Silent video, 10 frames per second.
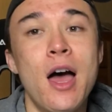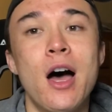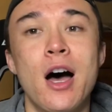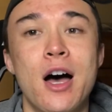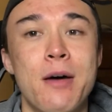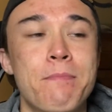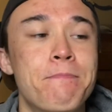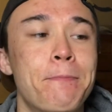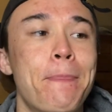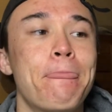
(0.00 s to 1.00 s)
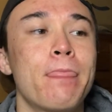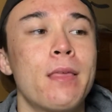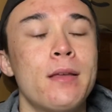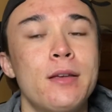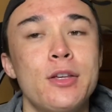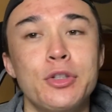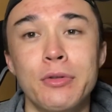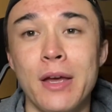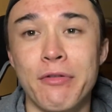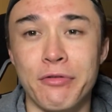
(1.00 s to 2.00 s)
you
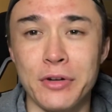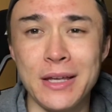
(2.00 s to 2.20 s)
get free